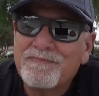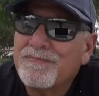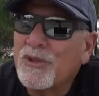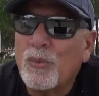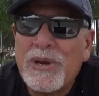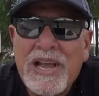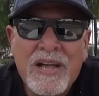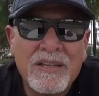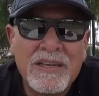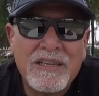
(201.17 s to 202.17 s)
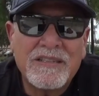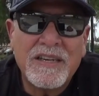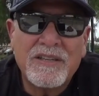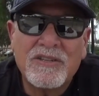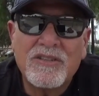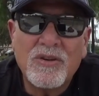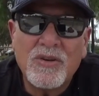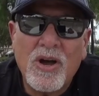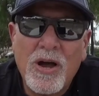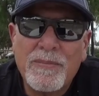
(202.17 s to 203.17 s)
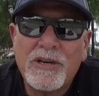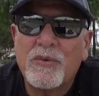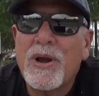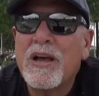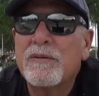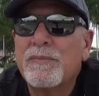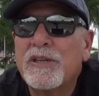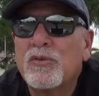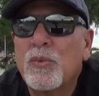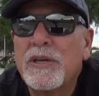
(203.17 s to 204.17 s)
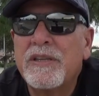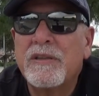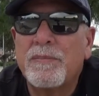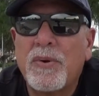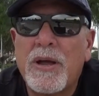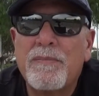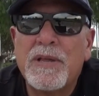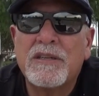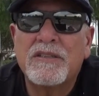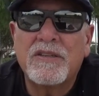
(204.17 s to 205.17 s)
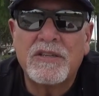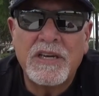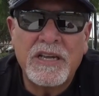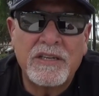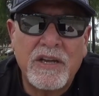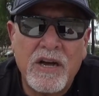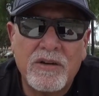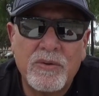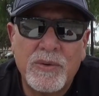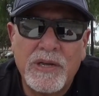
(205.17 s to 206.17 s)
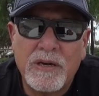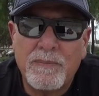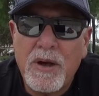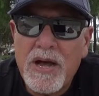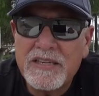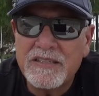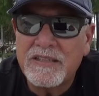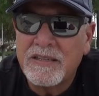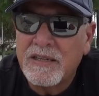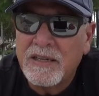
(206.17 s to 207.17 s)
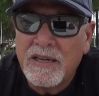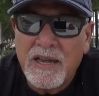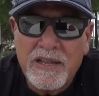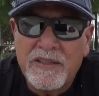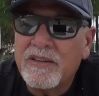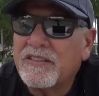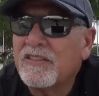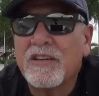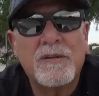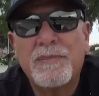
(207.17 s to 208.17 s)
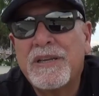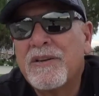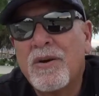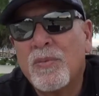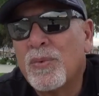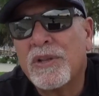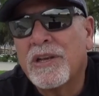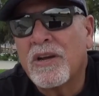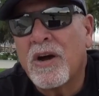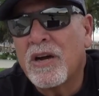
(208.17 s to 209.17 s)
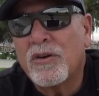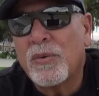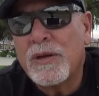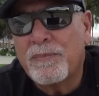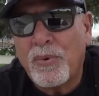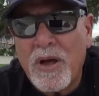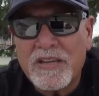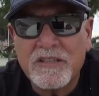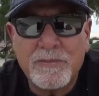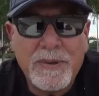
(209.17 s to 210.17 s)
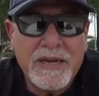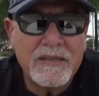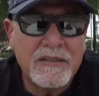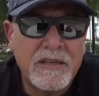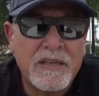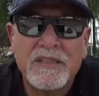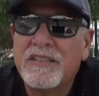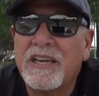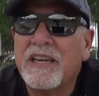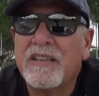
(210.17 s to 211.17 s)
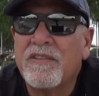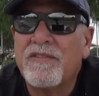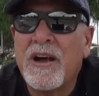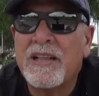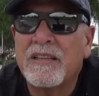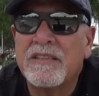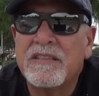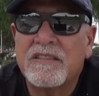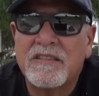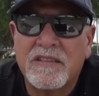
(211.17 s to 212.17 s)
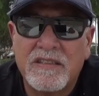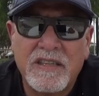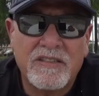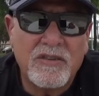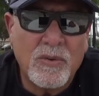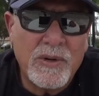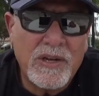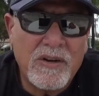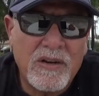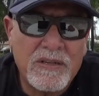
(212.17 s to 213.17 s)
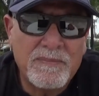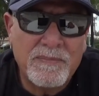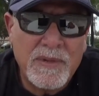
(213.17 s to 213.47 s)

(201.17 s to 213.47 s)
The reality is that there's no common ground between the Prime Minister Netanyahu and Abbas, and thus there can be no really concrete prospect to end the violence that's going on.